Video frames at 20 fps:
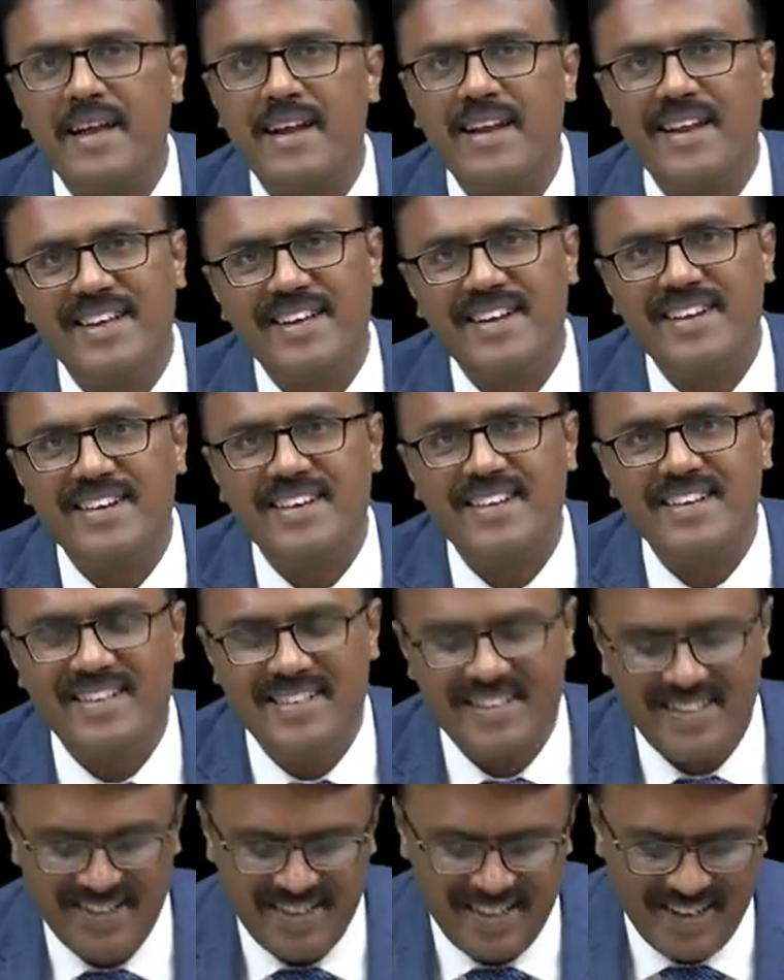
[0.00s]
Clear?
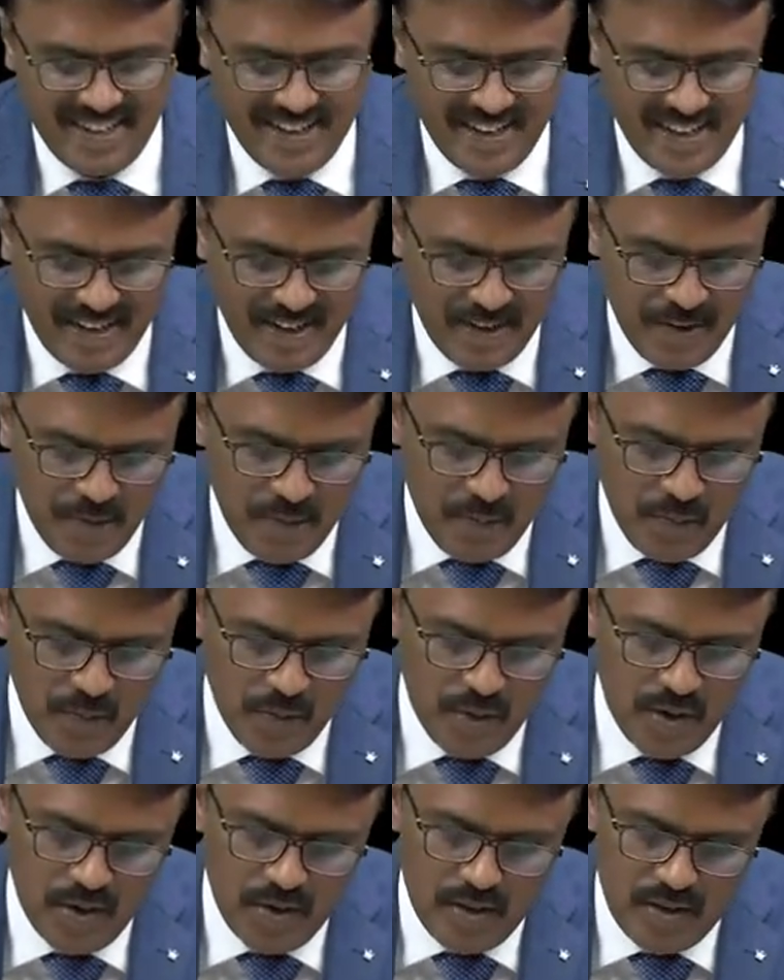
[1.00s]

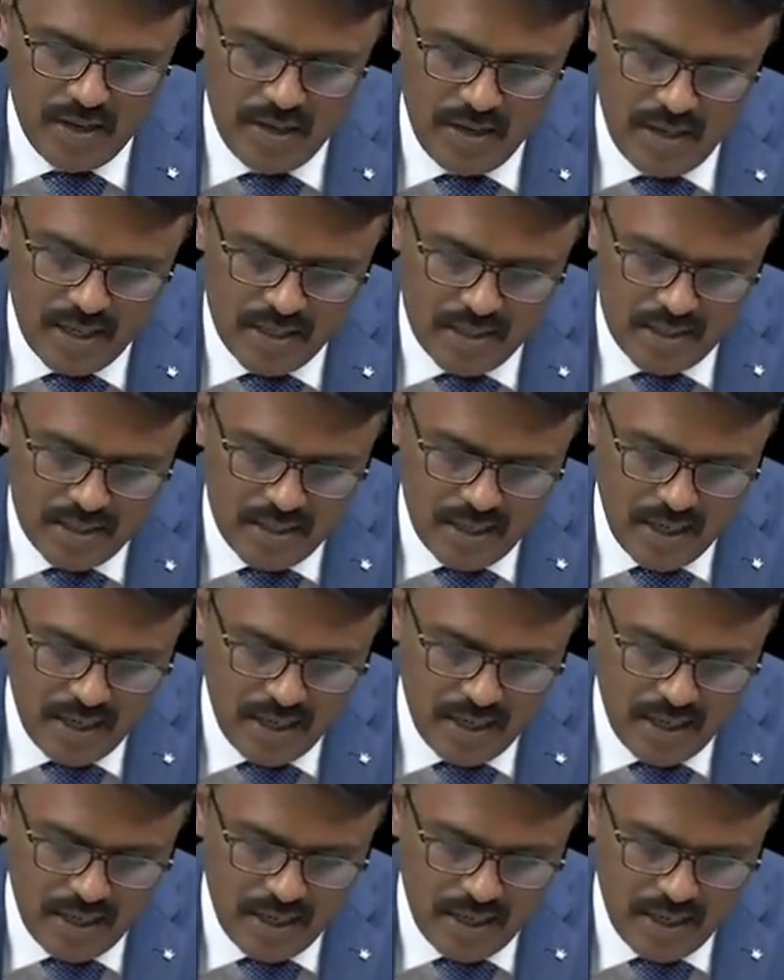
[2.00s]
Moving on to the next